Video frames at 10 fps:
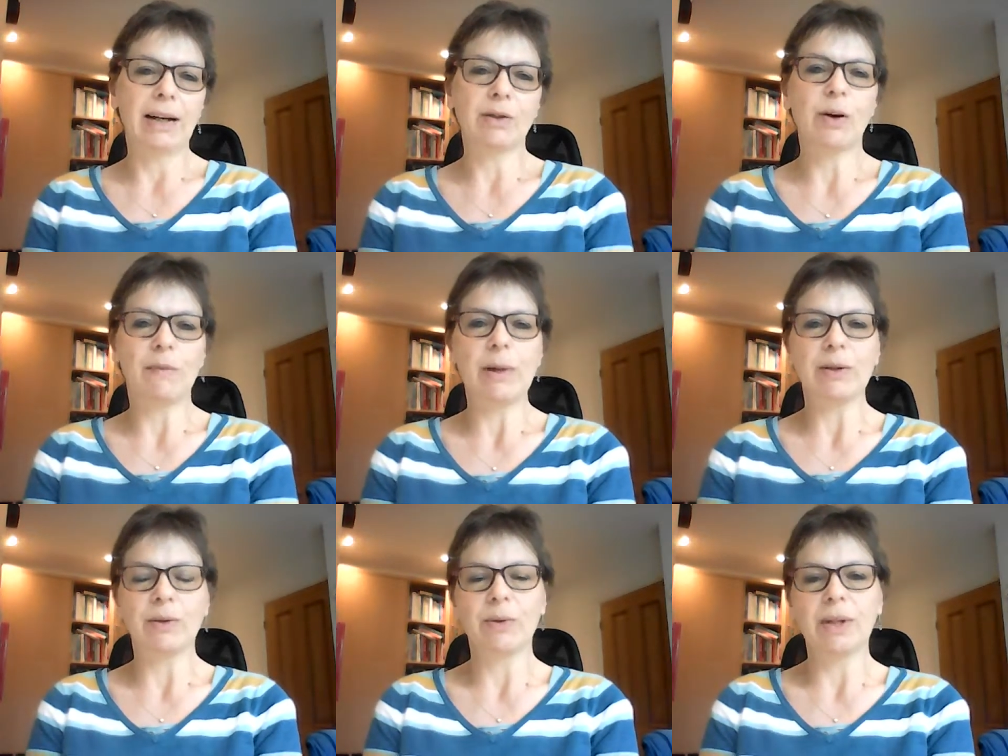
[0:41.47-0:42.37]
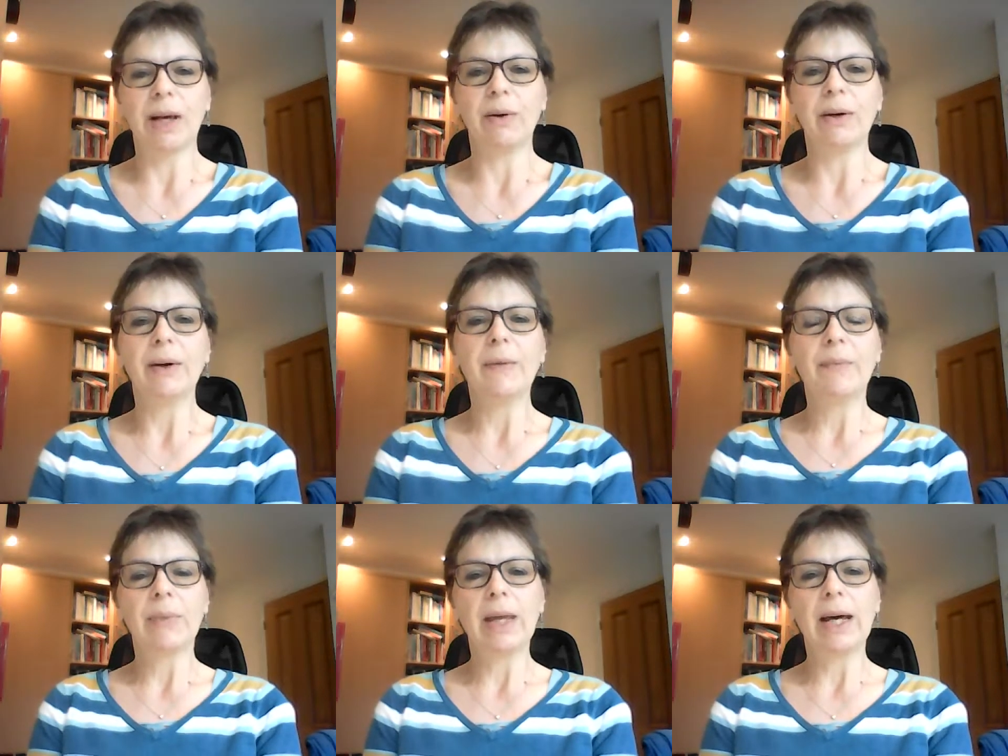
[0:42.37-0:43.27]
12 months or so
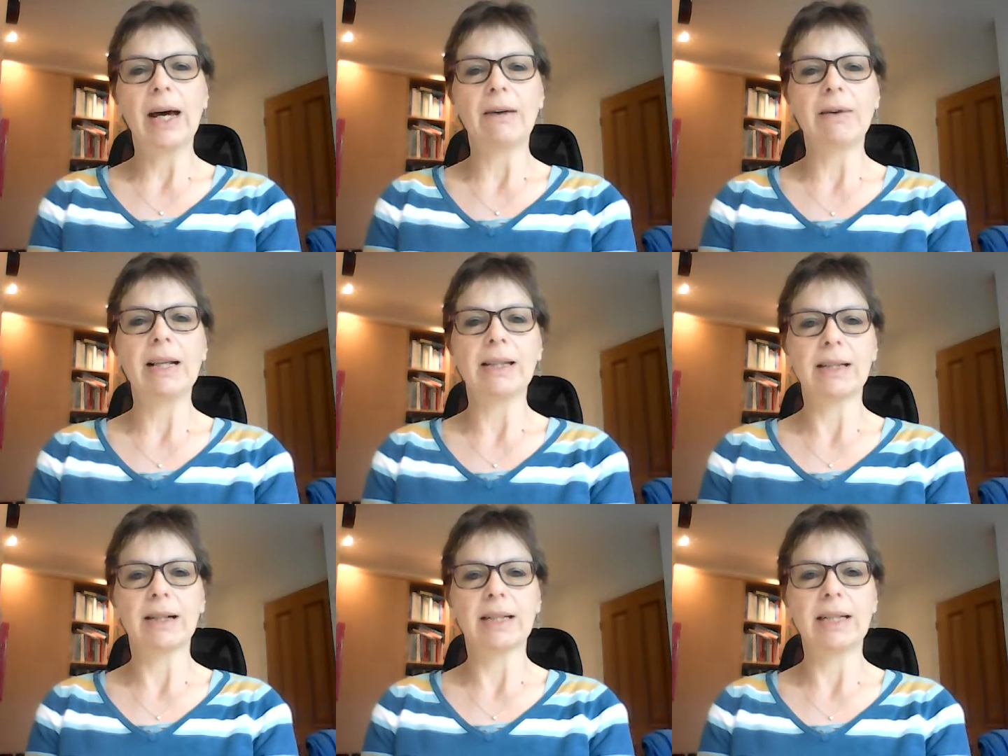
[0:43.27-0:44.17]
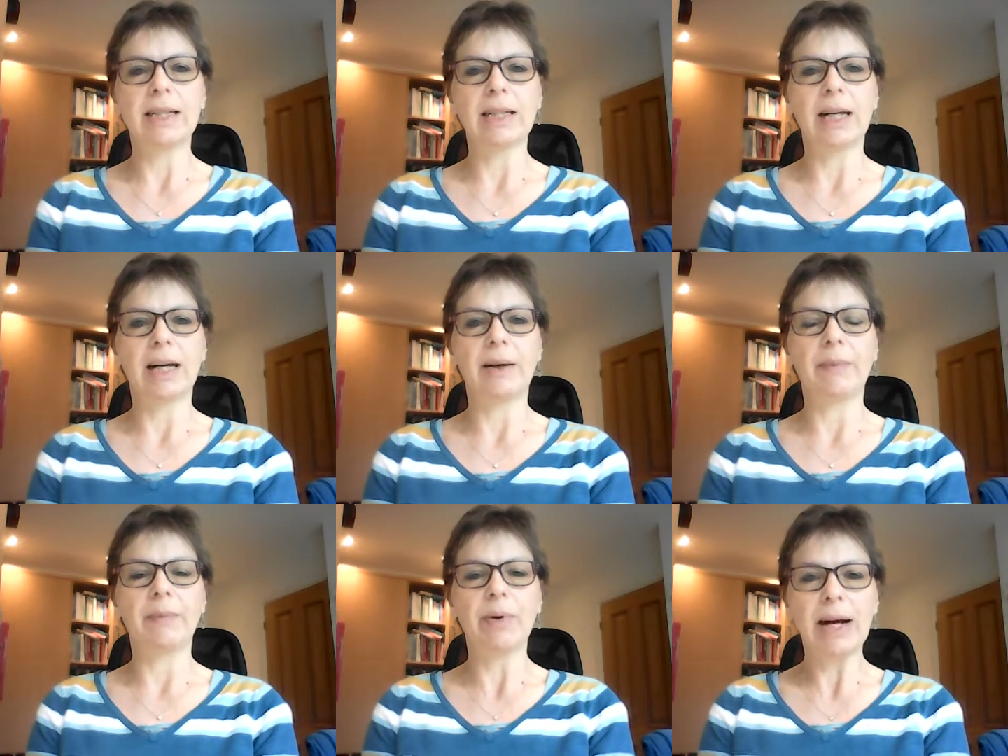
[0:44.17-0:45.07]
that I really started
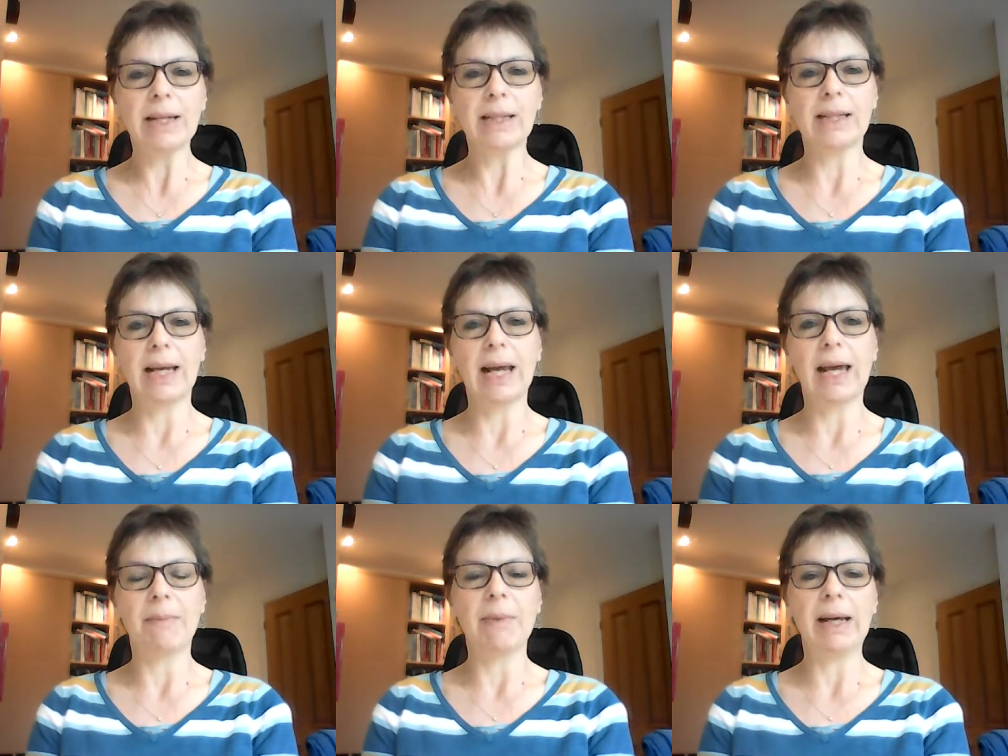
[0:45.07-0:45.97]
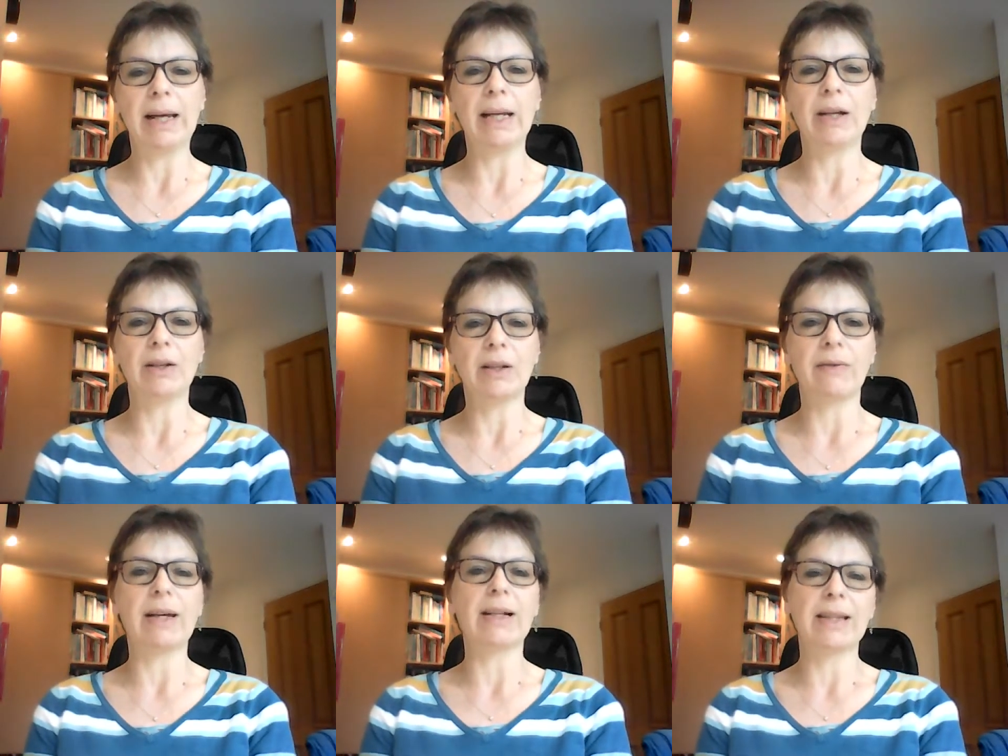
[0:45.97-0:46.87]
practicing it and making use of
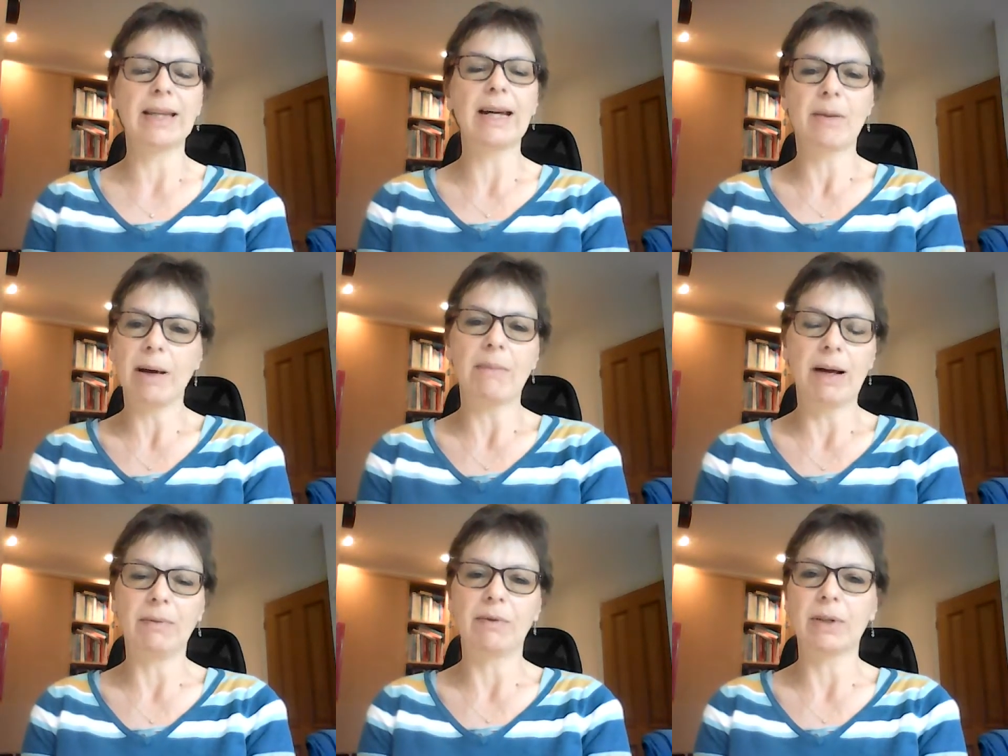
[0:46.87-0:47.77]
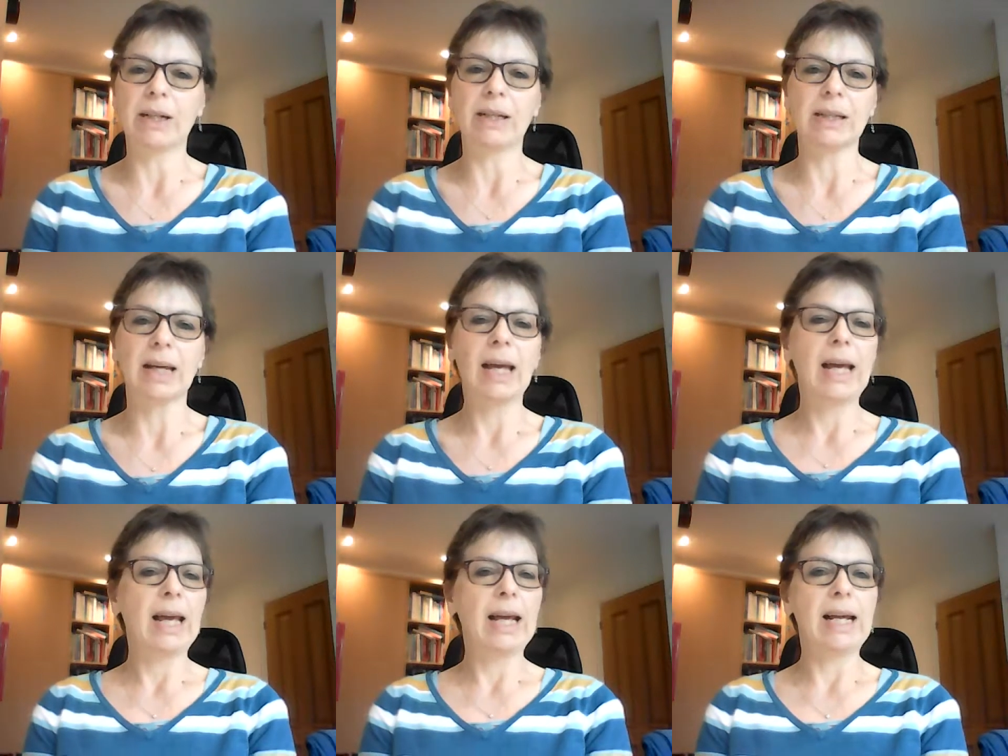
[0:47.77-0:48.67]
it. Because the thing about mindfulness
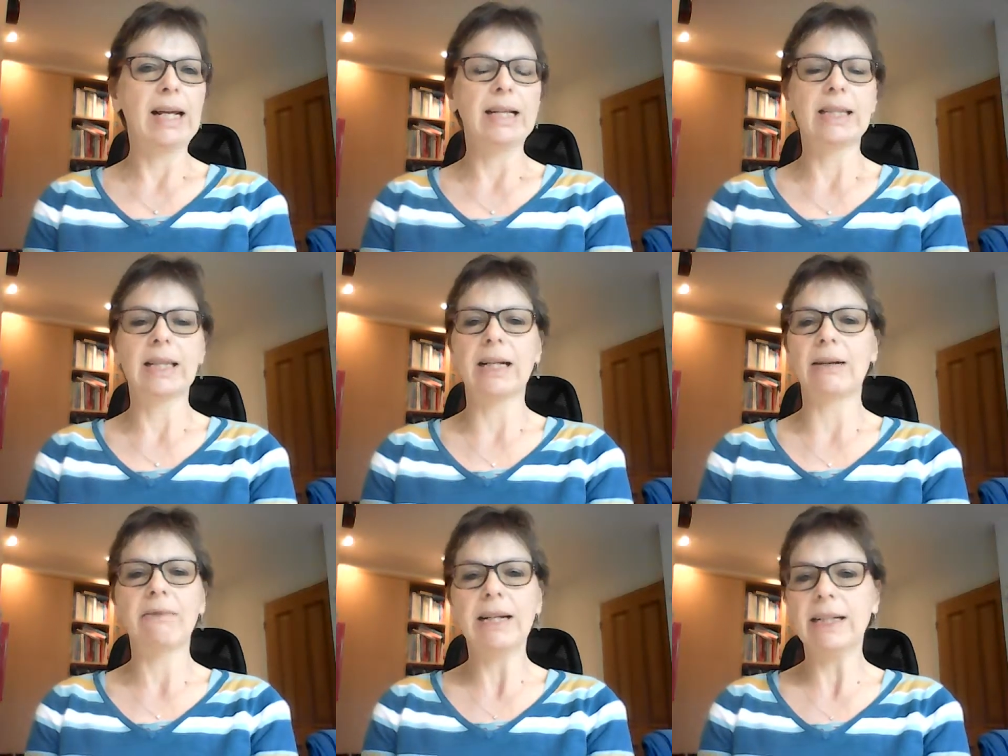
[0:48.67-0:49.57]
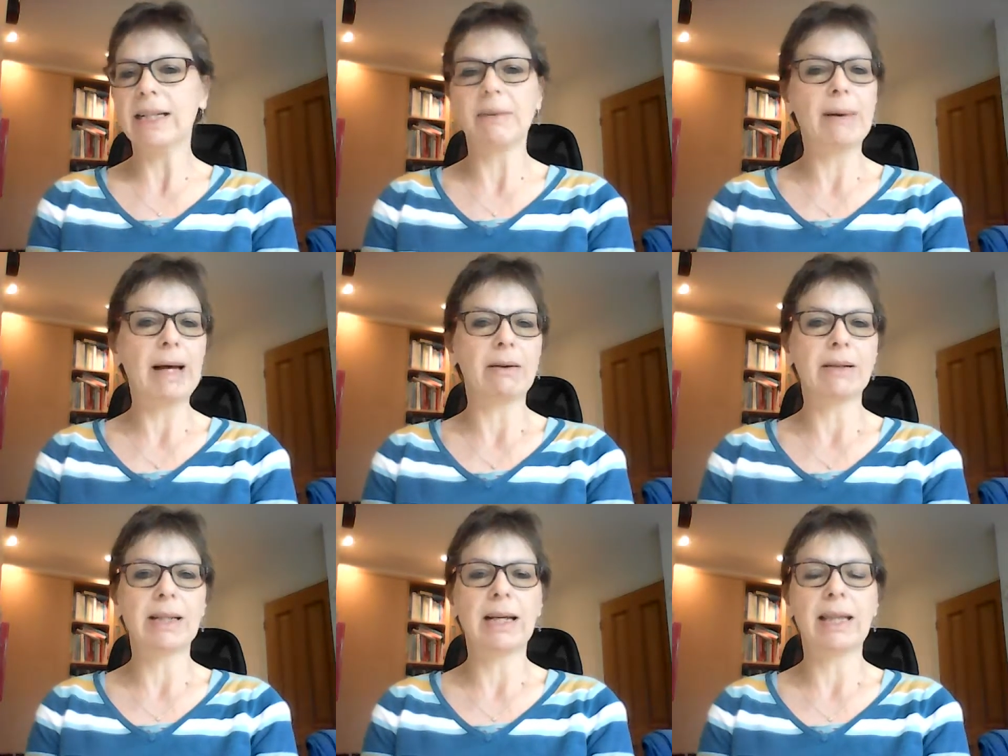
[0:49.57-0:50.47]
is that reading
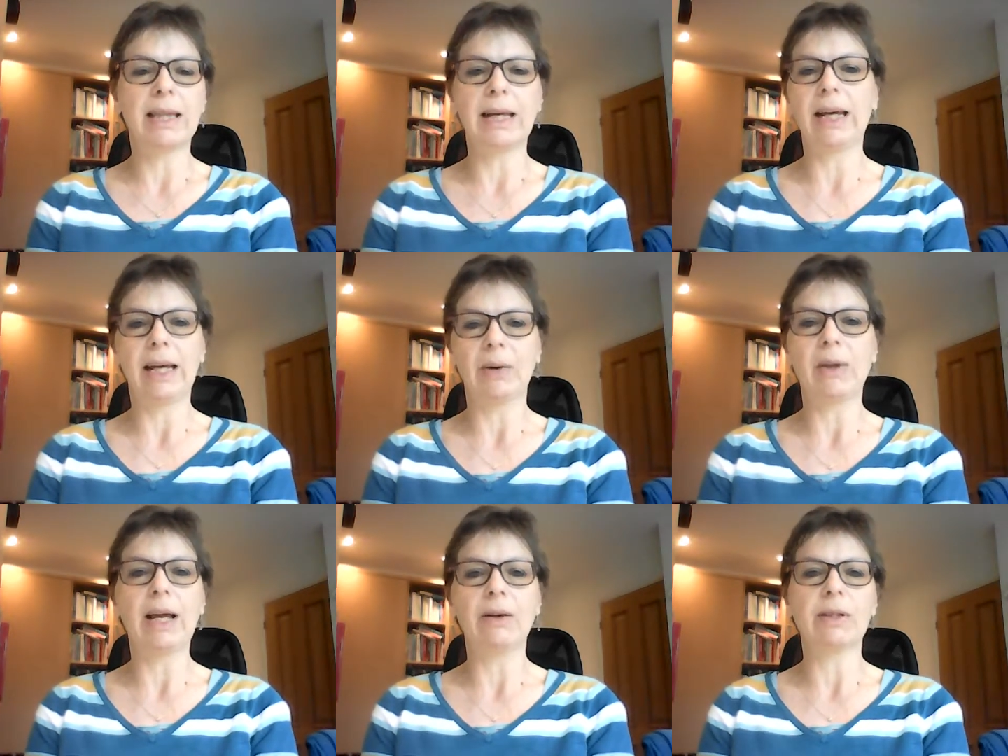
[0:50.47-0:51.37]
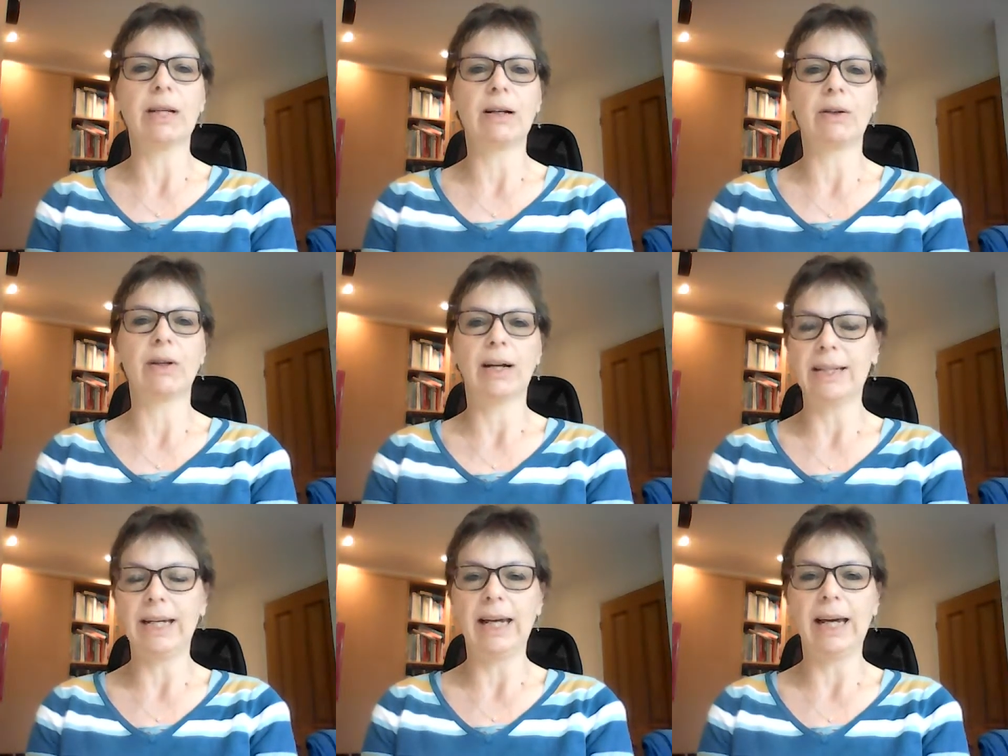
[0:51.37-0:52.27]
about it and thinking, oh, that looks like a good
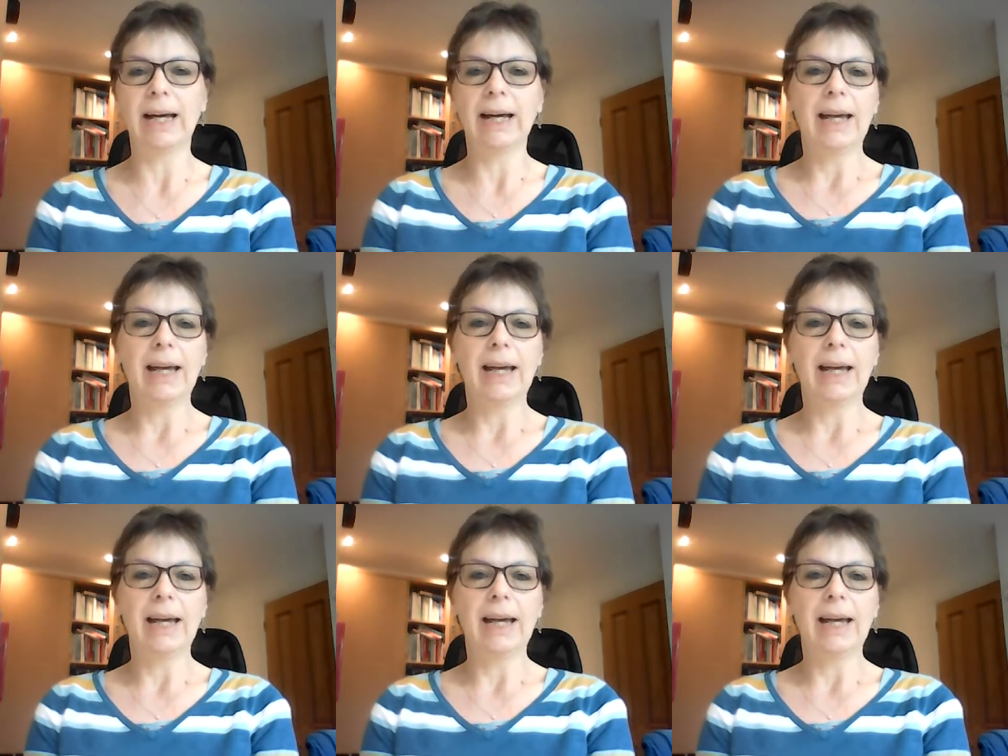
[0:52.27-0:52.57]
idea,